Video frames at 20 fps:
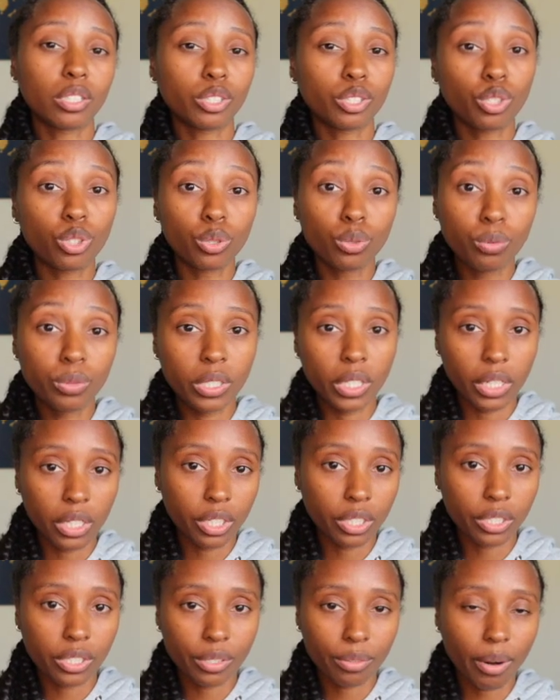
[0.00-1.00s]
2
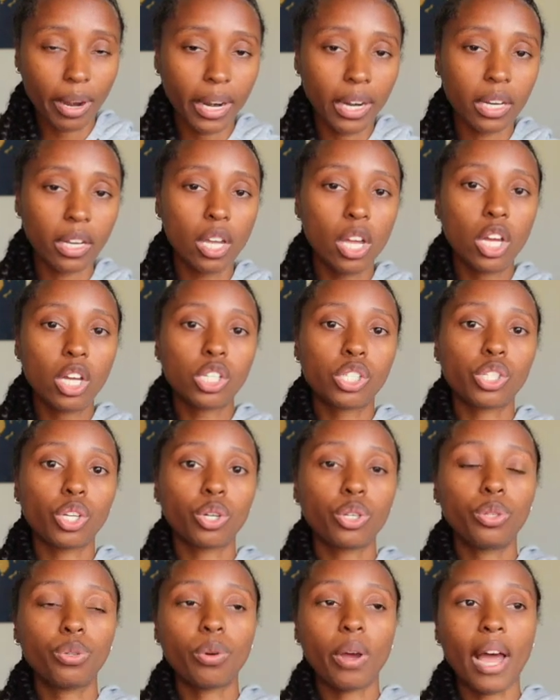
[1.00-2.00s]
tiers, right? So
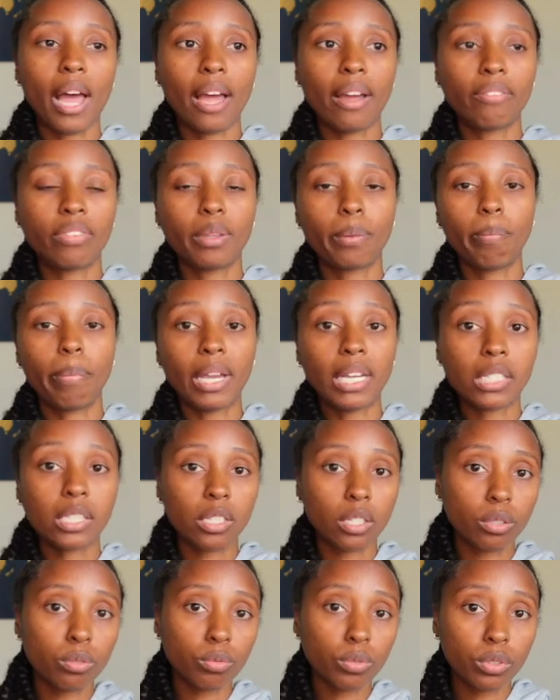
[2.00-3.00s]
you have the
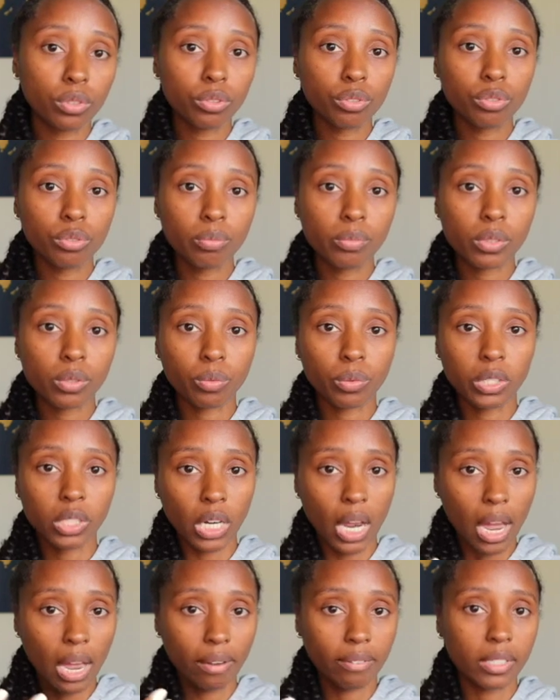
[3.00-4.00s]
basic rooms, which
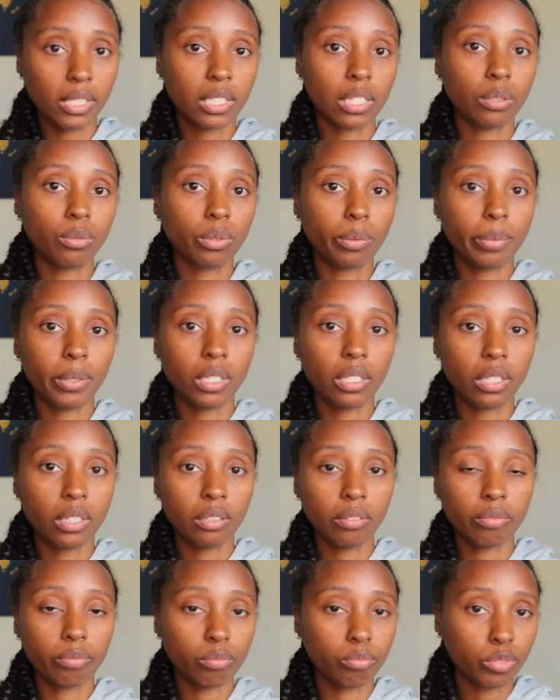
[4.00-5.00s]
obviously will
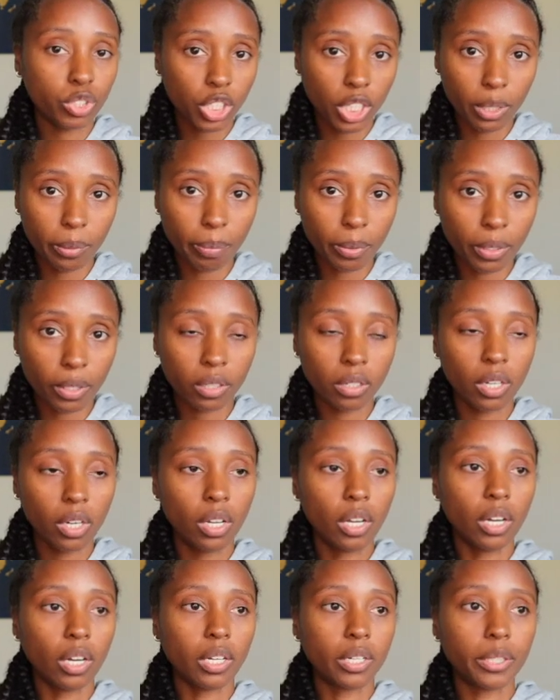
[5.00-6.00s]
be cheaper.
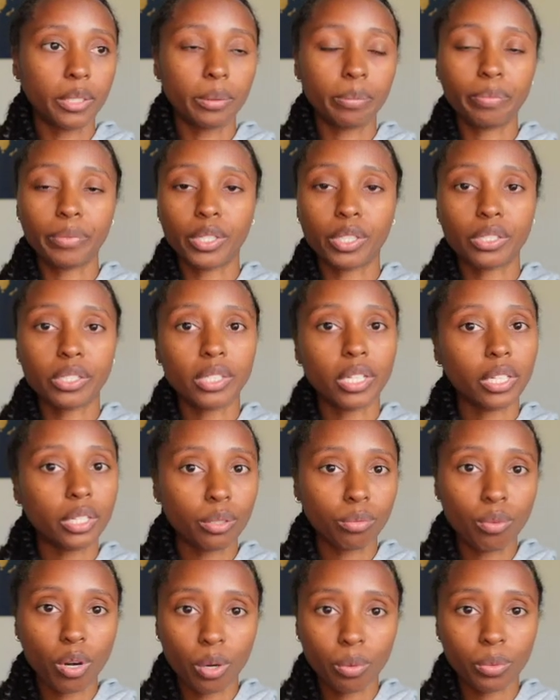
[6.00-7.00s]
There's
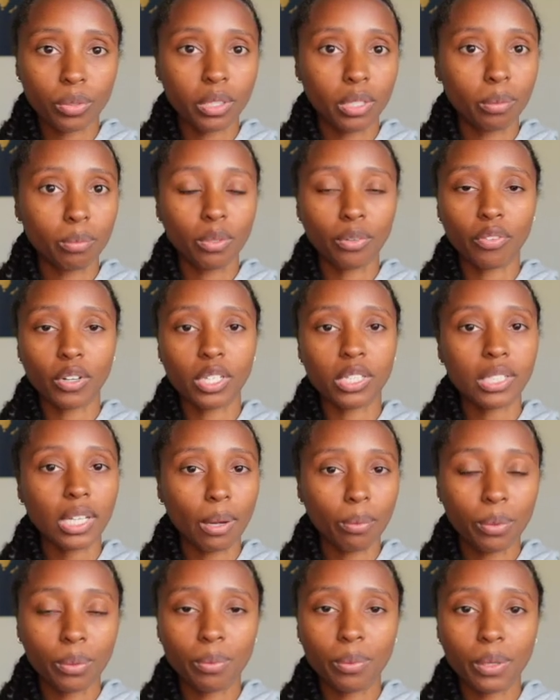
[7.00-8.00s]
nothing wrong with them. The first
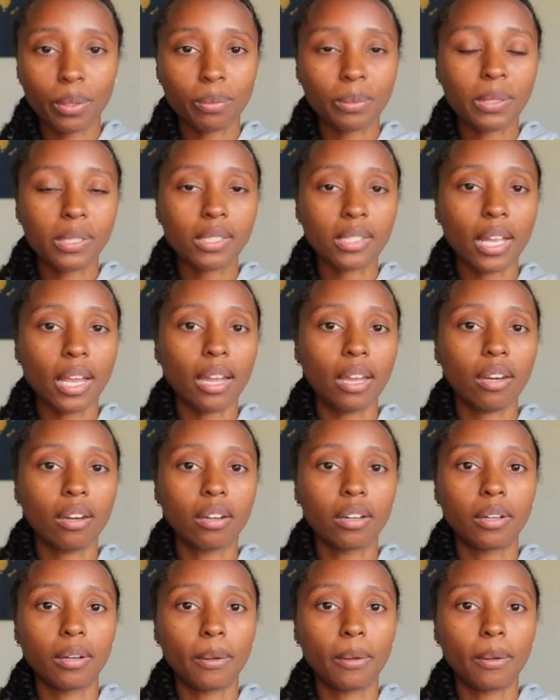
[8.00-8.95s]
time we went, we stayed